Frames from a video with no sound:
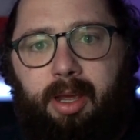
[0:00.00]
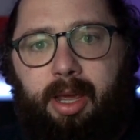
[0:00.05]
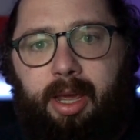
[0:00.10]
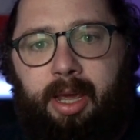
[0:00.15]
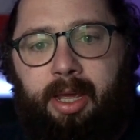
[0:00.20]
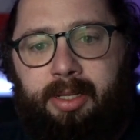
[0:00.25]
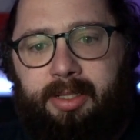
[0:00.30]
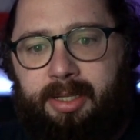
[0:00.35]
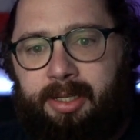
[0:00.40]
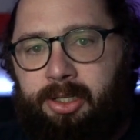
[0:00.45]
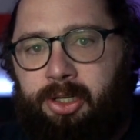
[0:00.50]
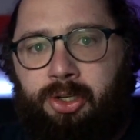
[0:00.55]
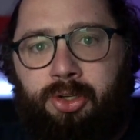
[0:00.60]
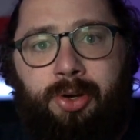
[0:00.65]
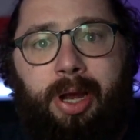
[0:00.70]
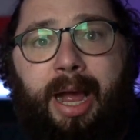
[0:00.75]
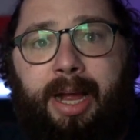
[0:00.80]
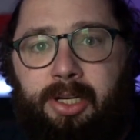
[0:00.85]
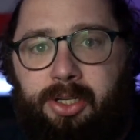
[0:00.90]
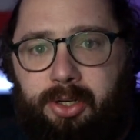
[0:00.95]
It's a
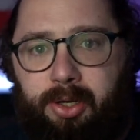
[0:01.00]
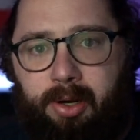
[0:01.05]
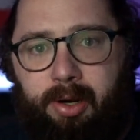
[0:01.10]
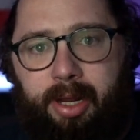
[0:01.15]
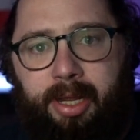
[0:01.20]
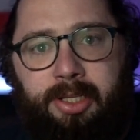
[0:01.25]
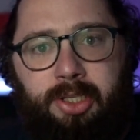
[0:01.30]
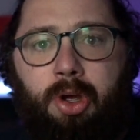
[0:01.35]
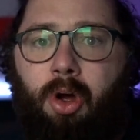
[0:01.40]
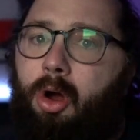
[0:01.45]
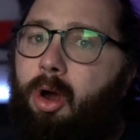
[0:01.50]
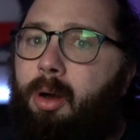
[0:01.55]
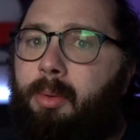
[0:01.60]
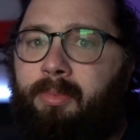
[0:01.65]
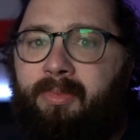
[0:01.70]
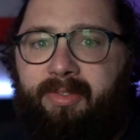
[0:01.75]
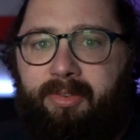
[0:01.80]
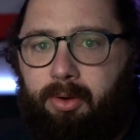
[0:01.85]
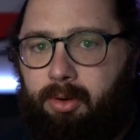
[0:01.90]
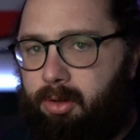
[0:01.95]
detractor. It's
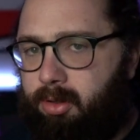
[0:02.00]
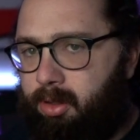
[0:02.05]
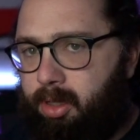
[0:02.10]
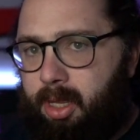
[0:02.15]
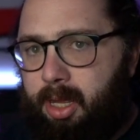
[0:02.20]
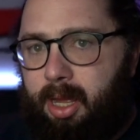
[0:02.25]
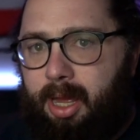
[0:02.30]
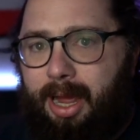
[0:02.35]
harmful.